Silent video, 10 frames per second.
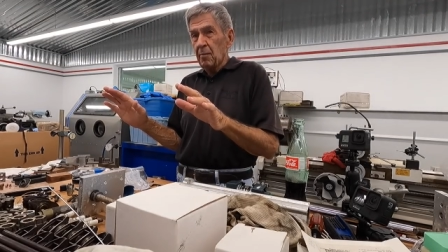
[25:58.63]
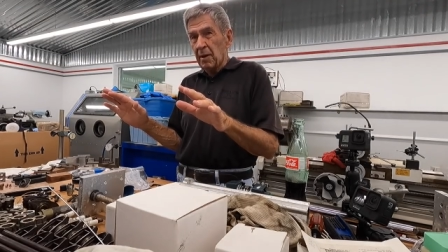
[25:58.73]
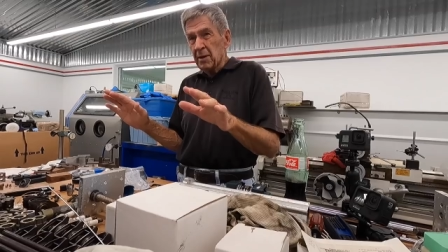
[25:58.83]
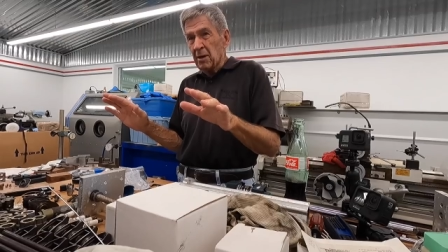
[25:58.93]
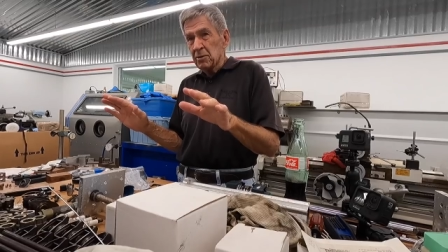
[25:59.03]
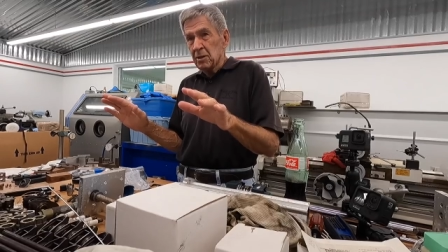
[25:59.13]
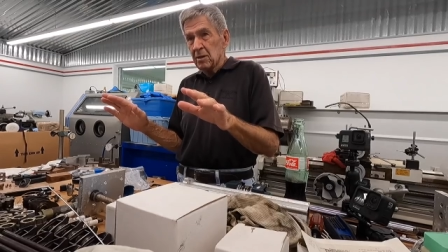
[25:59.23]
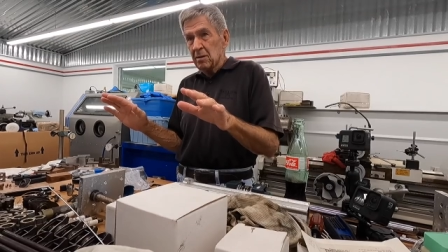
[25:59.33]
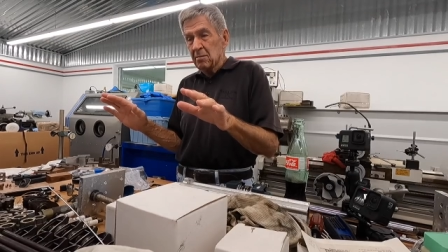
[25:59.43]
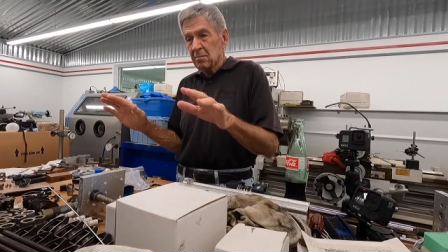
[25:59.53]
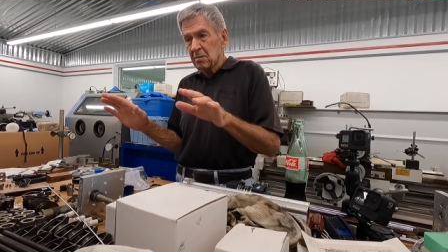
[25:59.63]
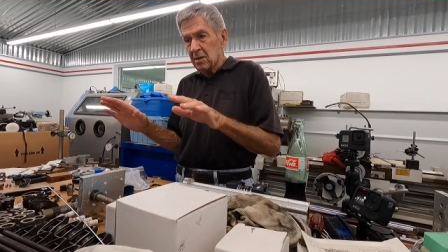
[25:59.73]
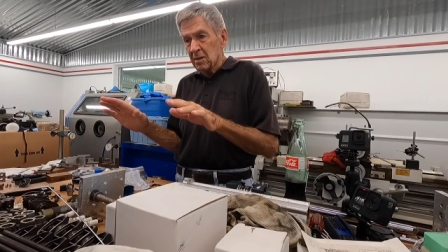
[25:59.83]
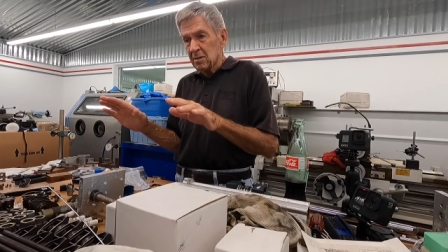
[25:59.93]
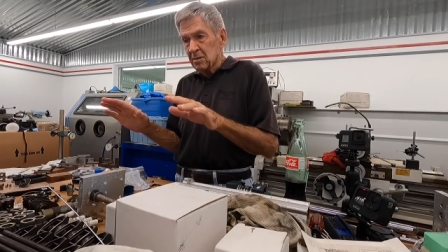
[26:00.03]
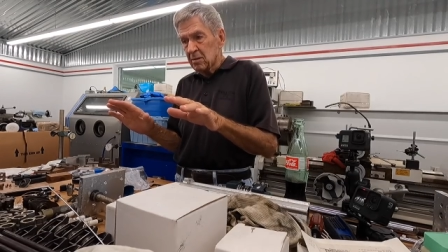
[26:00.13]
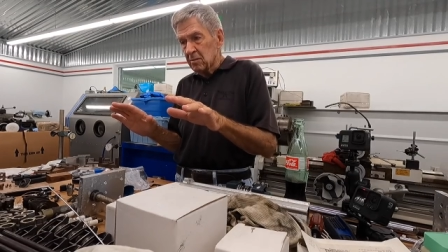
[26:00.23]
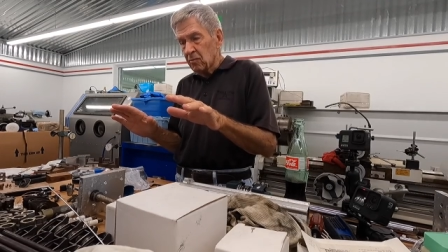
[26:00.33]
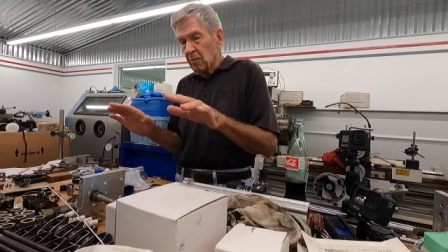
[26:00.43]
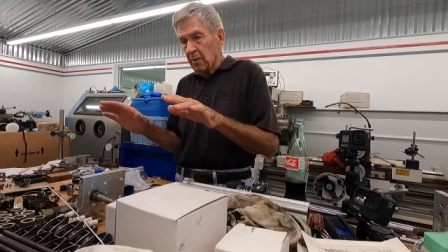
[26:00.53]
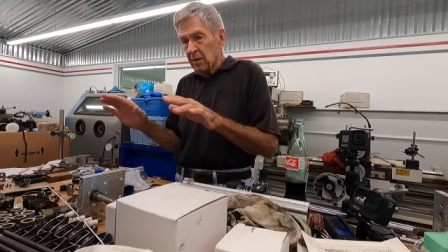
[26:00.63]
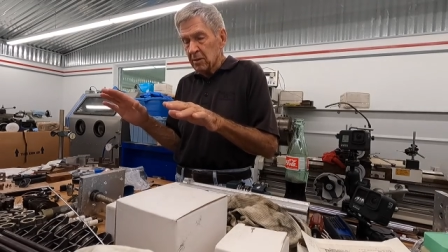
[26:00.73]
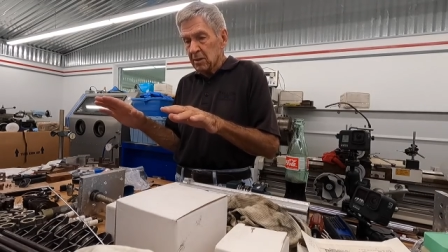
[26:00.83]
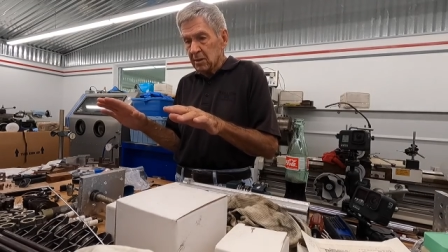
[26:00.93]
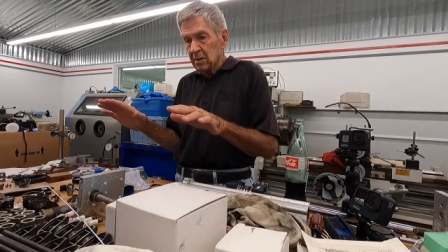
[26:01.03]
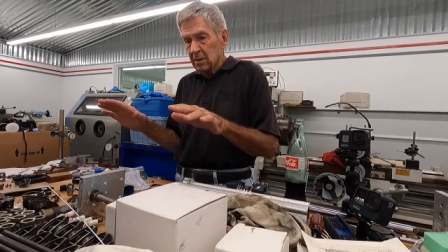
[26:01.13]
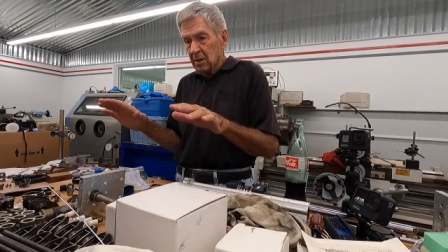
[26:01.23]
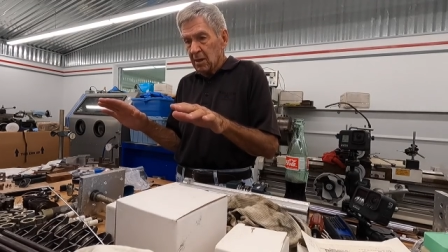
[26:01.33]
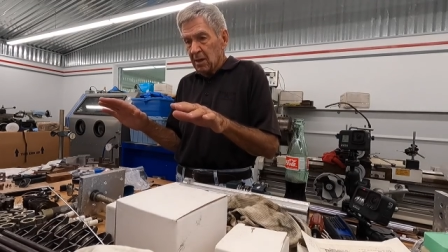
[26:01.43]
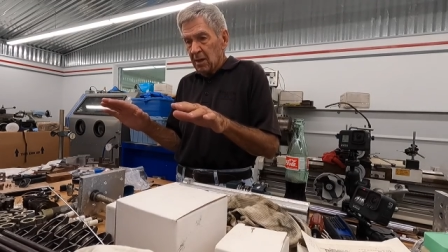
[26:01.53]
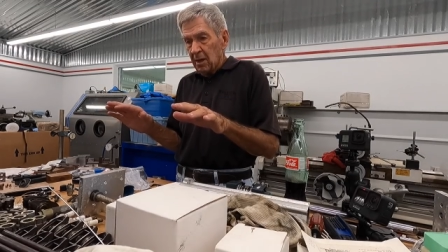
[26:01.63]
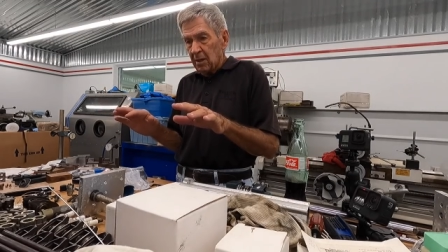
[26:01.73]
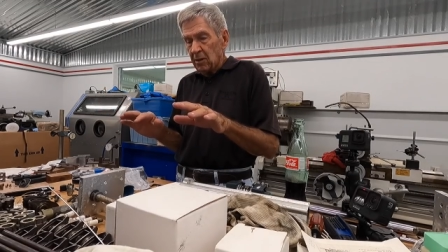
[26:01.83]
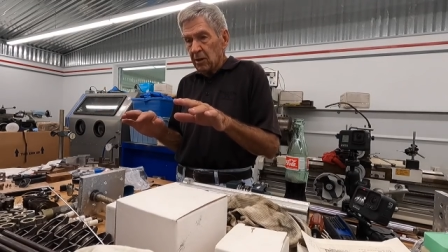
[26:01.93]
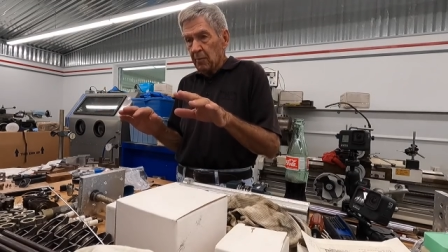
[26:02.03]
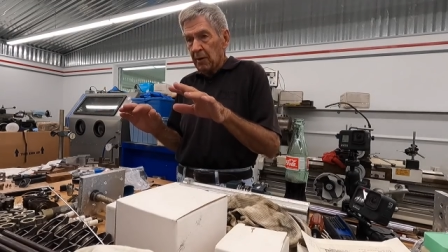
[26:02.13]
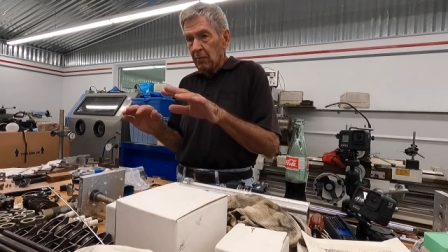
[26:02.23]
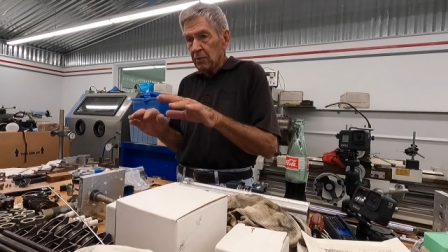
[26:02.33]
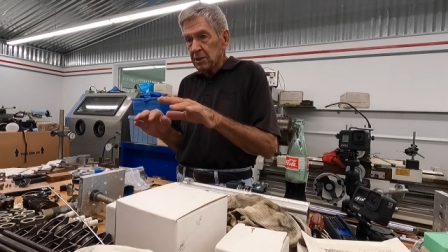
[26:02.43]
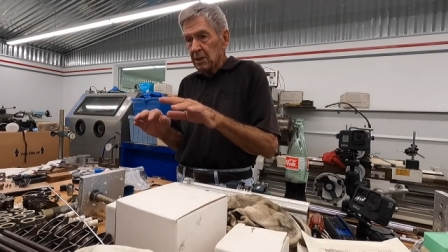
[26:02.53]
My tire's good, this, wheel bearings, that's it. And you get up around one